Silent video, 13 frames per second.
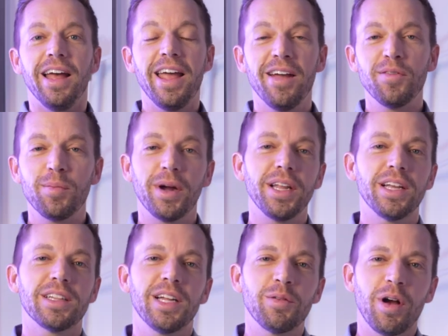Hey everybody,
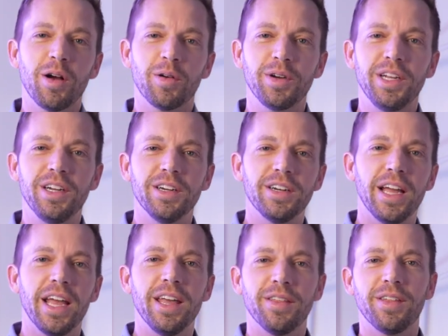Clay Rockwood here.
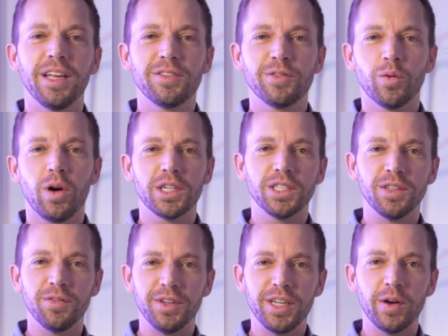Hey, thanks for watching
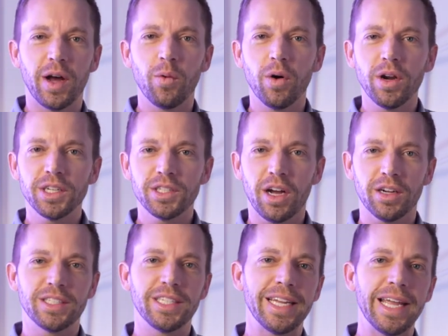the video. I want to
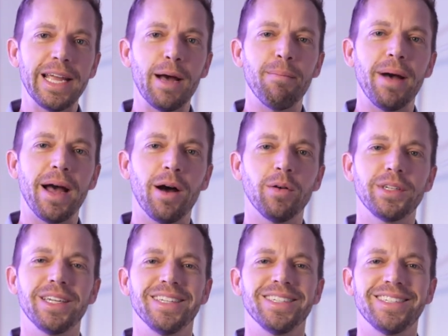talk today
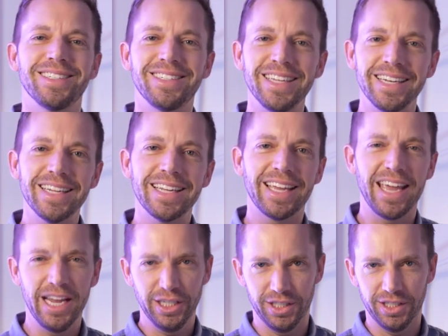about
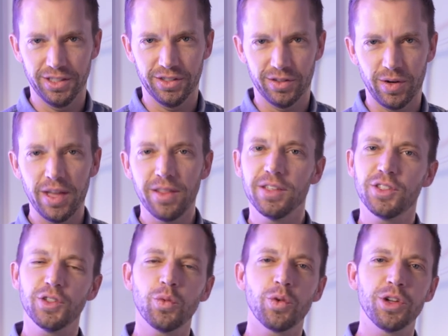syndications, right? This
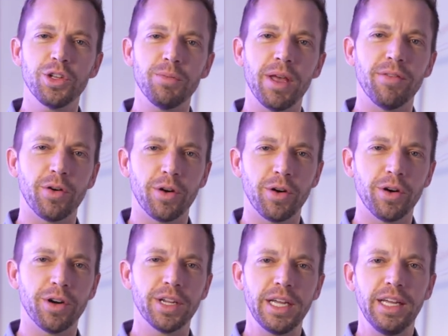is a word you may have
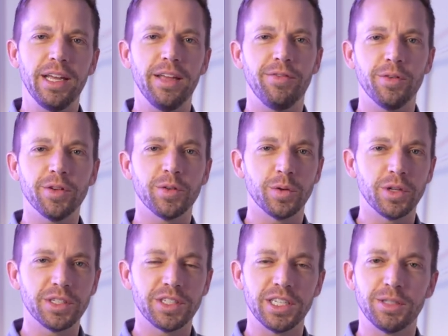heard if you're in the
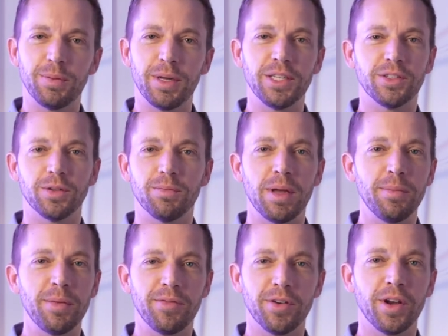real estate space, or
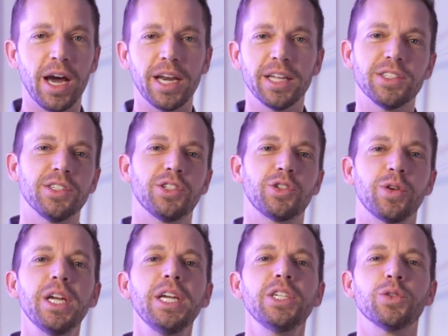maybe if you're not. It's a
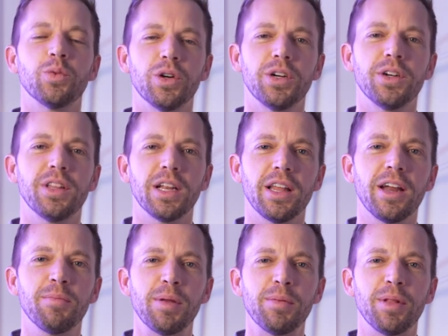strange word that a
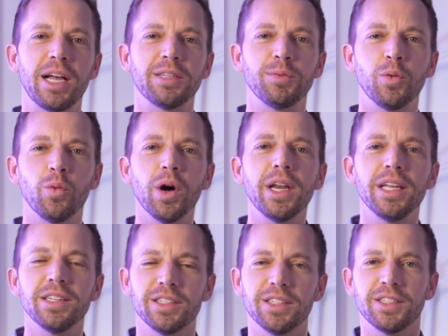lot of people ask me, what
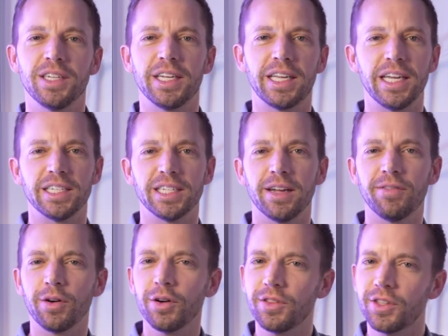is a syndication?
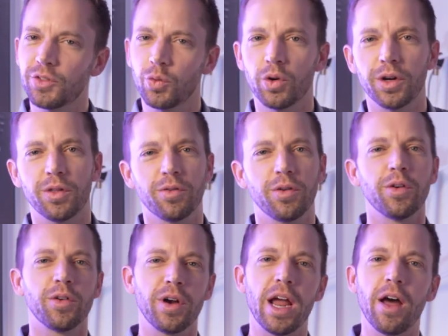I've heard this word
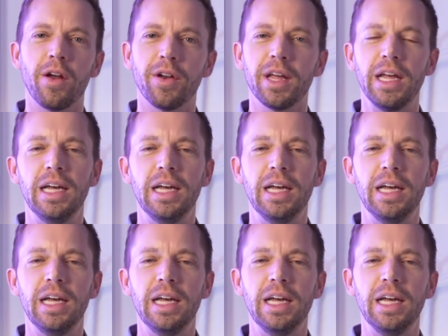thrown around,